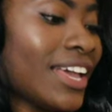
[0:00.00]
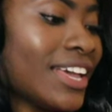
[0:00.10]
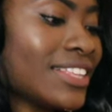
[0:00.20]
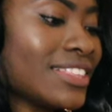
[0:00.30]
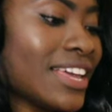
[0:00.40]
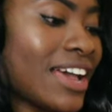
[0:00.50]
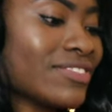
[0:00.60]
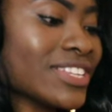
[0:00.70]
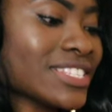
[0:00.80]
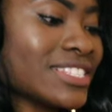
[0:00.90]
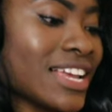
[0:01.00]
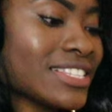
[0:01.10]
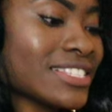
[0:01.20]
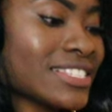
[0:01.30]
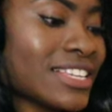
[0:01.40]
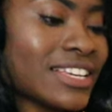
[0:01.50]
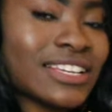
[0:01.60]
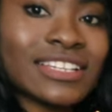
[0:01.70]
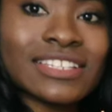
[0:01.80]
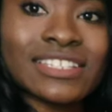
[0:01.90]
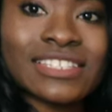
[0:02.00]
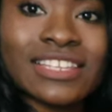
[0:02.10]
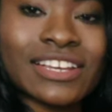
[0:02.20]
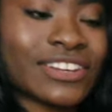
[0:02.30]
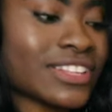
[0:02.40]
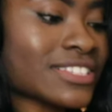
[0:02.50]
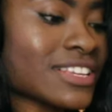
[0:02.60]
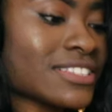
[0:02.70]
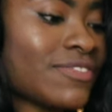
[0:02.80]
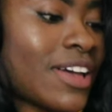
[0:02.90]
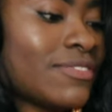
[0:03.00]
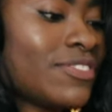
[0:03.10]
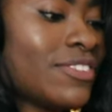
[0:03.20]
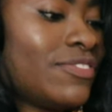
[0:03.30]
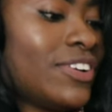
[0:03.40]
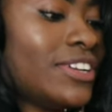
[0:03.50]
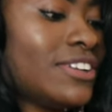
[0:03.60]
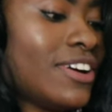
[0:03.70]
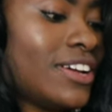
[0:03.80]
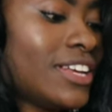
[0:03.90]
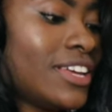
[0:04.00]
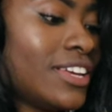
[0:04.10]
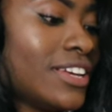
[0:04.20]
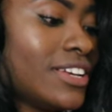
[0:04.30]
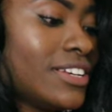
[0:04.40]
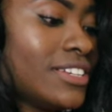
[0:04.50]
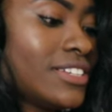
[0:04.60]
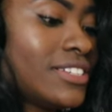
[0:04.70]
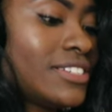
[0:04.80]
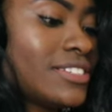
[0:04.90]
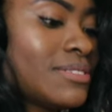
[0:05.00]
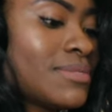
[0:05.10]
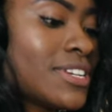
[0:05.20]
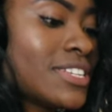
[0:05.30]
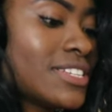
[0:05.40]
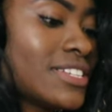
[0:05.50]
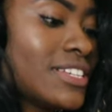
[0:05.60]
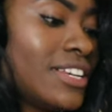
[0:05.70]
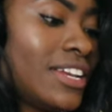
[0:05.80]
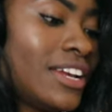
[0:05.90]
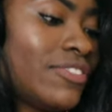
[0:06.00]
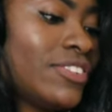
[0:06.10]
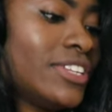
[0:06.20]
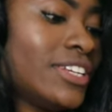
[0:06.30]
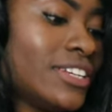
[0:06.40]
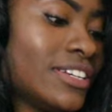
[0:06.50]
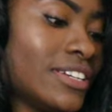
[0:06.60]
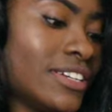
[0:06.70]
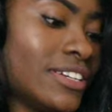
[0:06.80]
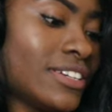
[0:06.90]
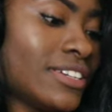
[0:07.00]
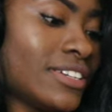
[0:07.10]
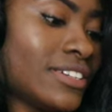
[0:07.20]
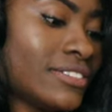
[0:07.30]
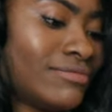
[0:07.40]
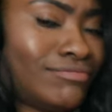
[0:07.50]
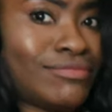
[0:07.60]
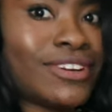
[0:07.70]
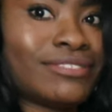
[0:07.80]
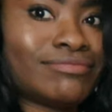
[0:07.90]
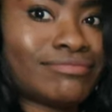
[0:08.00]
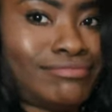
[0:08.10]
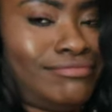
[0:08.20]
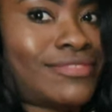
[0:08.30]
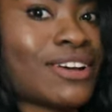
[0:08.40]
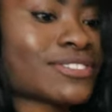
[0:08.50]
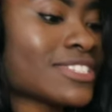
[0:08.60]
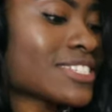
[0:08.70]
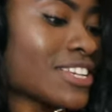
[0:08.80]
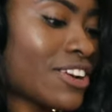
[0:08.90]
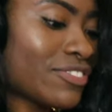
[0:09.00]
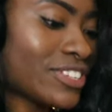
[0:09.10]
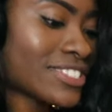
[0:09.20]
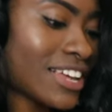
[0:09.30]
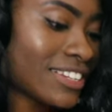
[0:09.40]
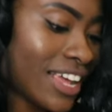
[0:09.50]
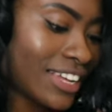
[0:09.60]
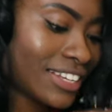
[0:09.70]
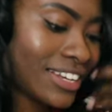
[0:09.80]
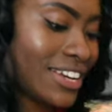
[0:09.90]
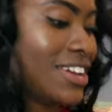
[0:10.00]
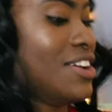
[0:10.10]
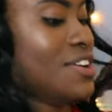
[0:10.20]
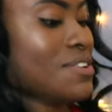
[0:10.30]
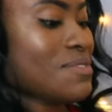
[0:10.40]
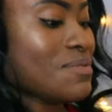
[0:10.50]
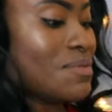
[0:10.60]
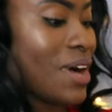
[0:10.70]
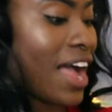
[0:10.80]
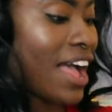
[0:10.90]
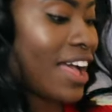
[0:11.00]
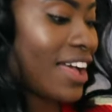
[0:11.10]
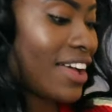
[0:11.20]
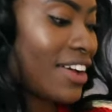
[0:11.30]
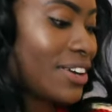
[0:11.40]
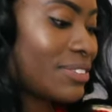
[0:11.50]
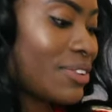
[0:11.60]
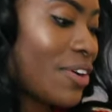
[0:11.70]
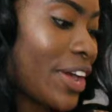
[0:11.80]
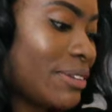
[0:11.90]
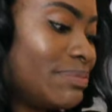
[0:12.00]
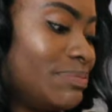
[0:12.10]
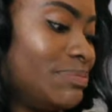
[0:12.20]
And then they have this nice sticker that says FabFitFun on it. So I'm gonna carefully. So, because I was careful, but like, wow. Okay.